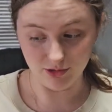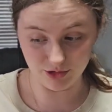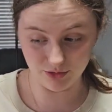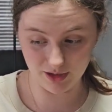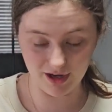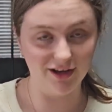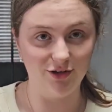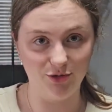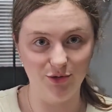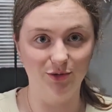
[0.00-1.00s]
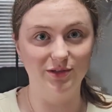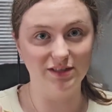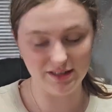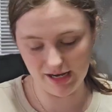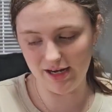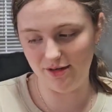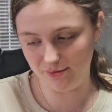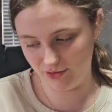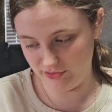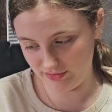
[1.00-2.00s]
Do not use the tiny
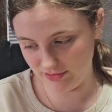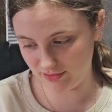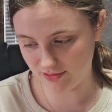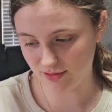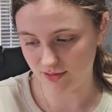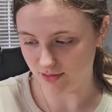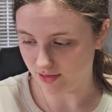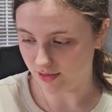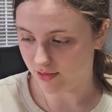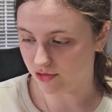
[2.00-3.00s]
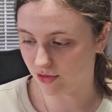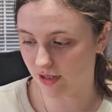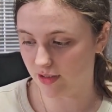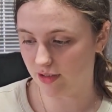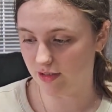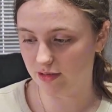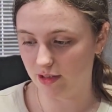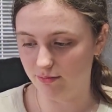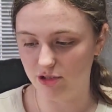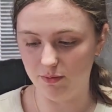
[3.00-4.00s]
ones. Try to get
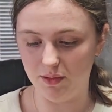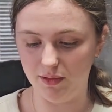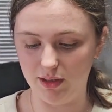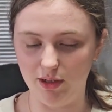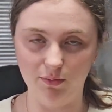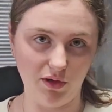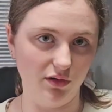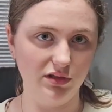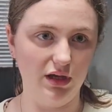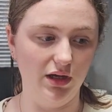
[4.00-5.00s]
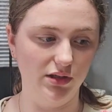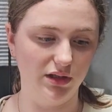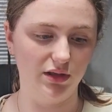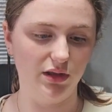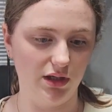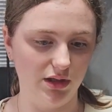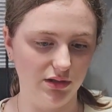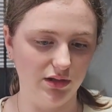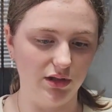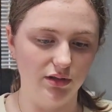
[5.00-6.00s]
them to be like a bigger size like
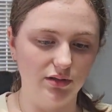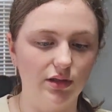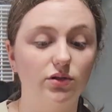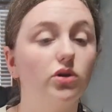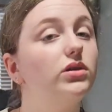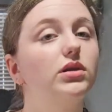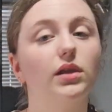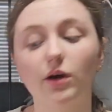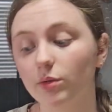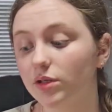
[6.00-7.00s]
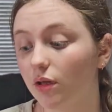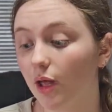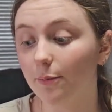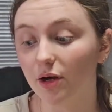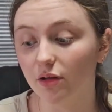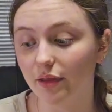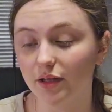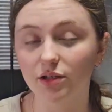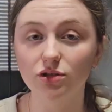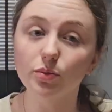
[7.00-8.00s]
this. Because as you can see, that worked a lot better than
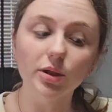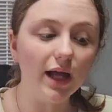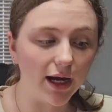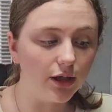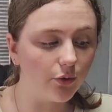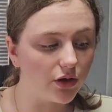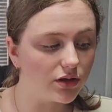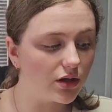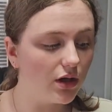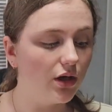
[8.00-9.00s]
the super tiny ones.